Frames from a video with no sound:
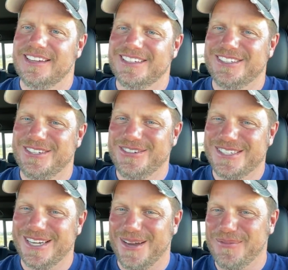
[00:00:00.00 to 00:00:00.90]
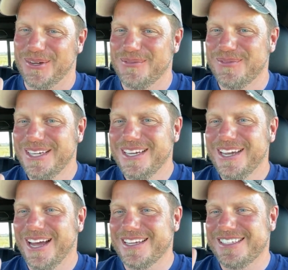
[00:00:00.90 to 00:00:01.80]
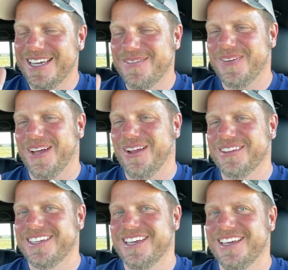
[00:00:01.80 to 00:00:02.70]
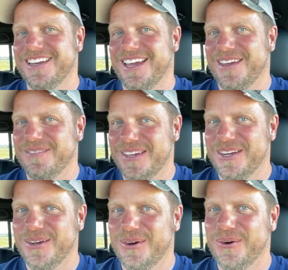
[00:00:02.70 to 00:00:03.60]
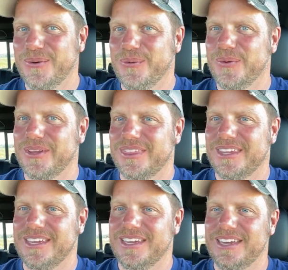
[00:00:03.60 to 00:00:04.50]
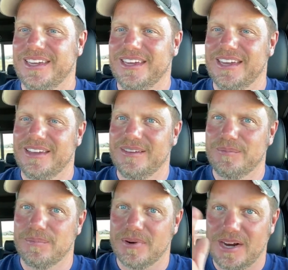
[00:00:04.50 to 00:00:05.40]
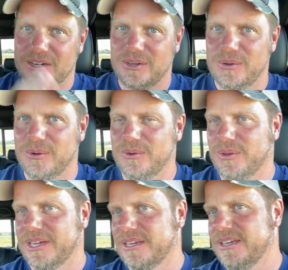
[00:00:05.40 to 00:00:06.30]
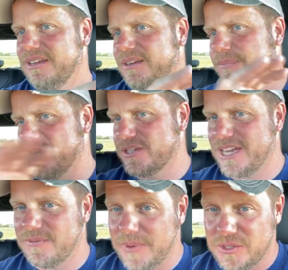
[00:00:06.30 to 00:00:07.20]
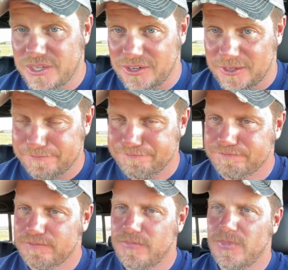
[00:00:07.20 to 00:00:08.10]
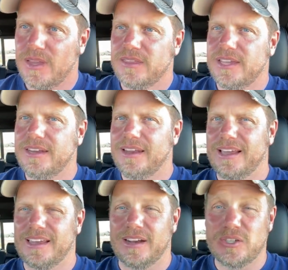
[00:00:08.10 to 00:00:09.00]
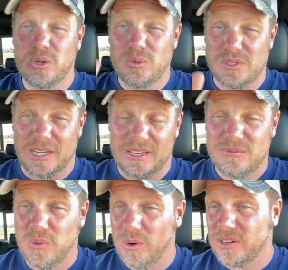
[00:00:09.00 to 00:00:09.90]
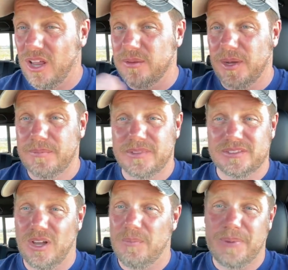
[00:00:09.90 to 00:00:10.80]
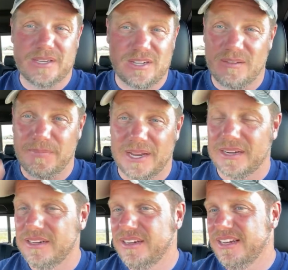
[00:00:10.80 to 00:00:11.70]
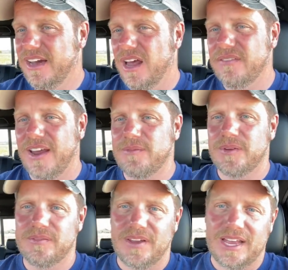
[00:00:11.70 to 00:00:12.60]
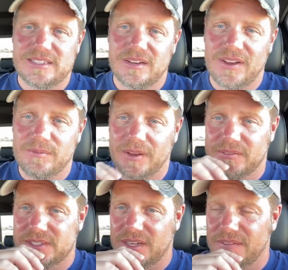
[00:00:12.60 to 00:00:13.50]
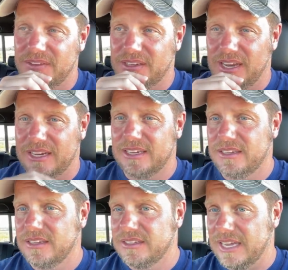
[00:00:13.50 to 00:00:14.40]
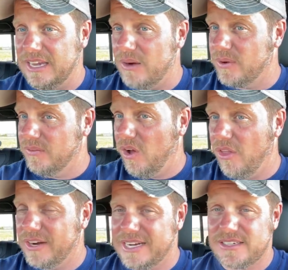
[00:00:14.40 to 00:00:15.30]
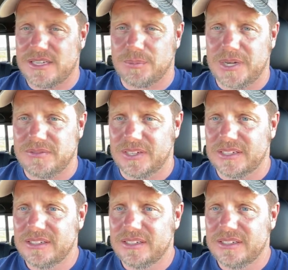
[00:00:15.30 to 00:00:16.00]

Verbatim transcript: should you stop, William? Uh, T F L did a video with the Bronco, like pictures they got from engineering. They did it like on a Tuesday, and Ford called them up and was all pissed off about it. Uninvited from events, uninvited from different stuff, and like they got rid of all their access to the press fleet.